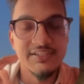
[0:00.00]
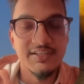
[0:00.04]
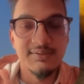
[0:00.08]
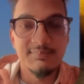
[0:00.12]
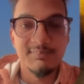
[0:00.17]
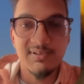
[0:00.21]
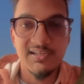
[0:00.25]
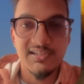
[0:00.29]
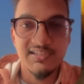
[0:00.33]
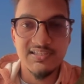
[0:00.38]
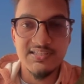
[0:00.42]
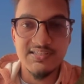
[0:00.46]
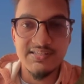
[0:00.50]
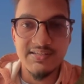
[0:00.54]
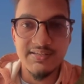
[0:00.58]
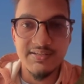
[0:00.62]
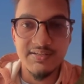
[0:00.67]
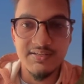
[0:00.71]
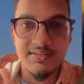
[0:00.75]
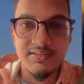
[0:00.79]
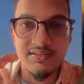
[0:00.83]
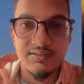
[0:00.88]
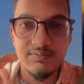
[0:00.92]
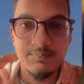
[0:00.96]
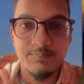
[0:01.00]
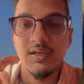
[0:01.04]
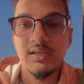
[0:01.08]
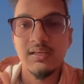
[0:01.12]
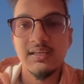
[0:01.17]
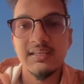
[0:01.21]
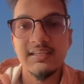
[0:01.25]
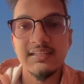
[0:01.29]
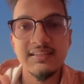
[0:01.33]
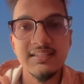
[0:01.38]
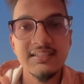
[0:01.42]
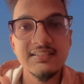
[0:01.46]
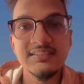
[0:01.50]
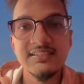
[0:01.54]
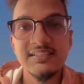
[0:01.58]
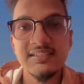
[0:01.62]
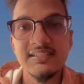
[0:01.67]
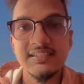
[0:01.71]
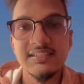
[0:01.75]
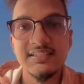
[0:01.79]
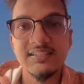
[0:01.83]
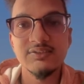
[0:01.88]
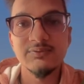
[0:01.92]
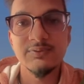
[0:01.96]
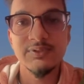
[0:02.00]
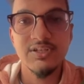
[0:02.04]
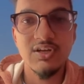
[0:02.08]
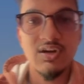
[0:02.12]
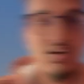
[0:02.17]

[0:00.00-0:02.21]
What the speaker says: plugin series. In this series, we talk